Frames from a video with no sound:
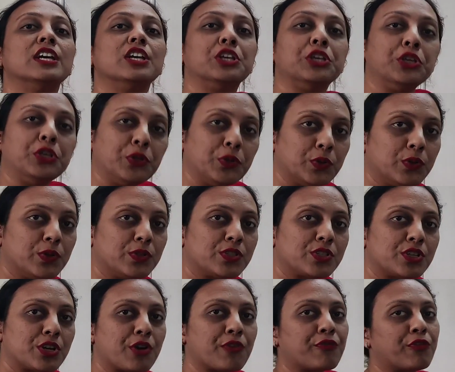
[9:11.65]

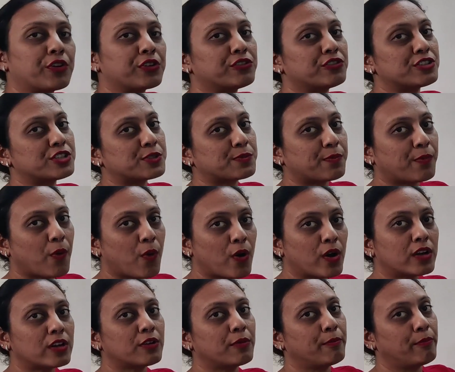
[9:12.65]
used for the
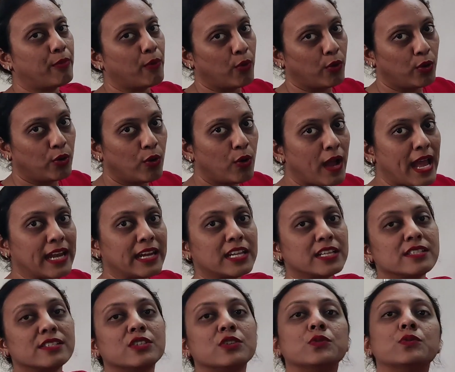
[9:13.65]
sport polo and is